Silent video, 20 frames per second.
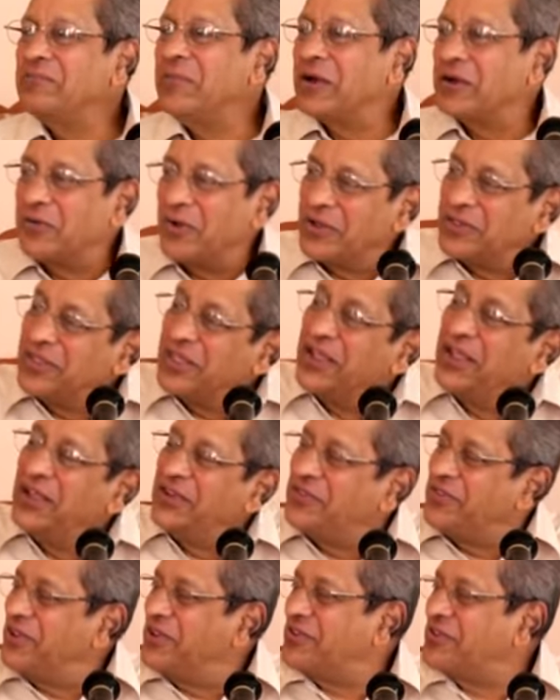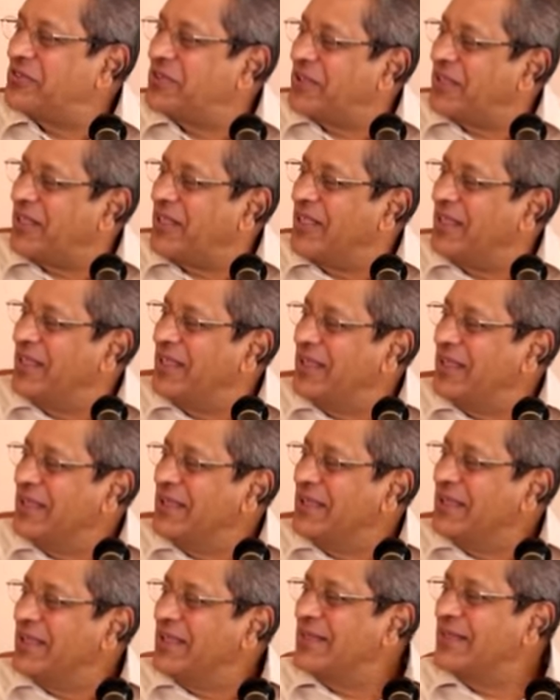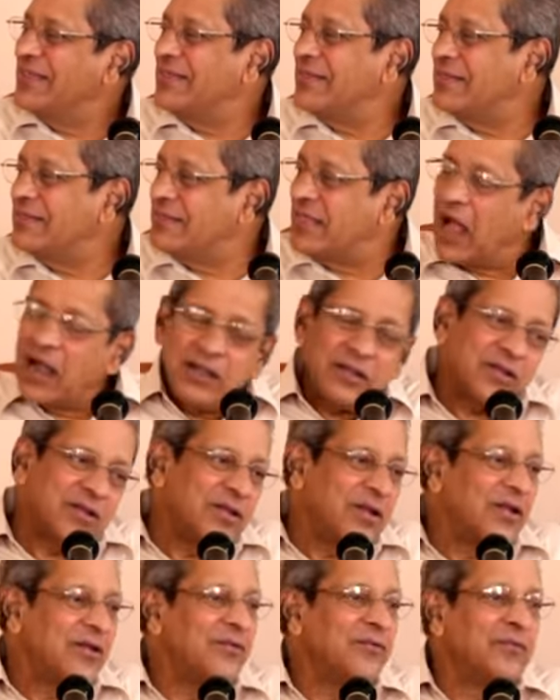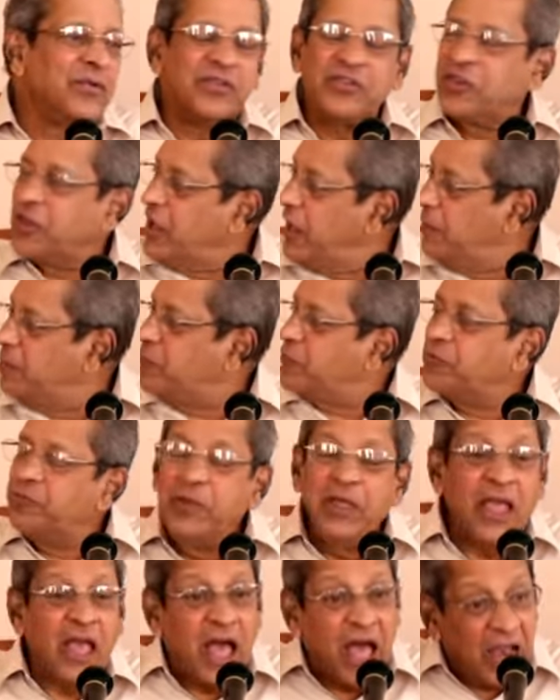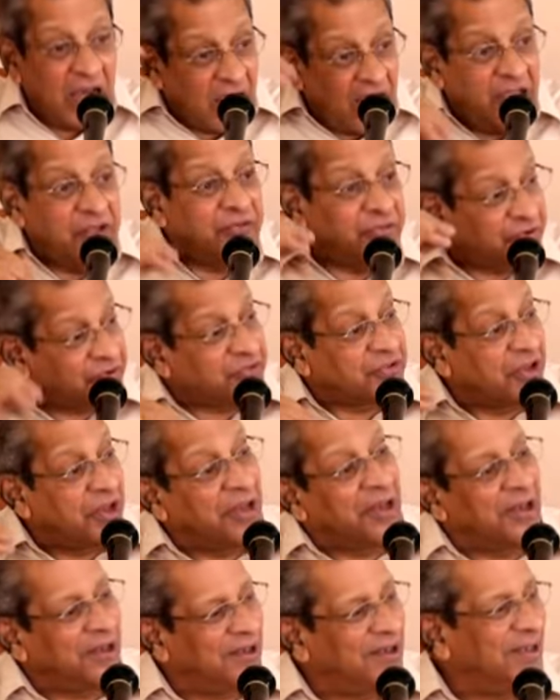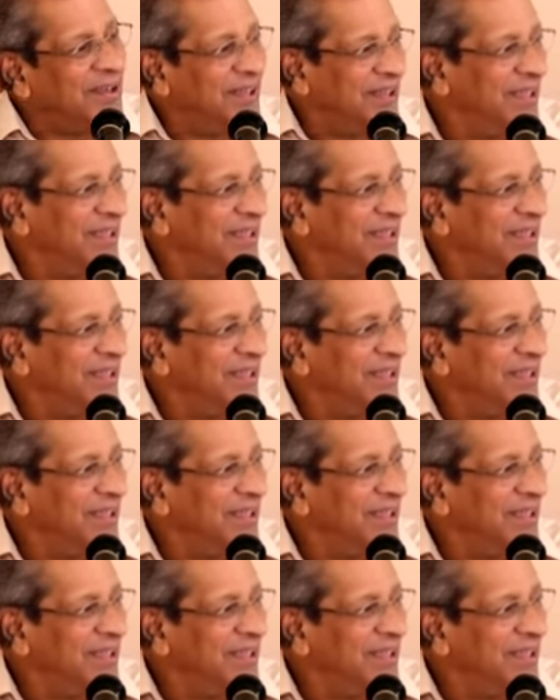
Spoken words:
But one thing is this, that which keeps me alive still,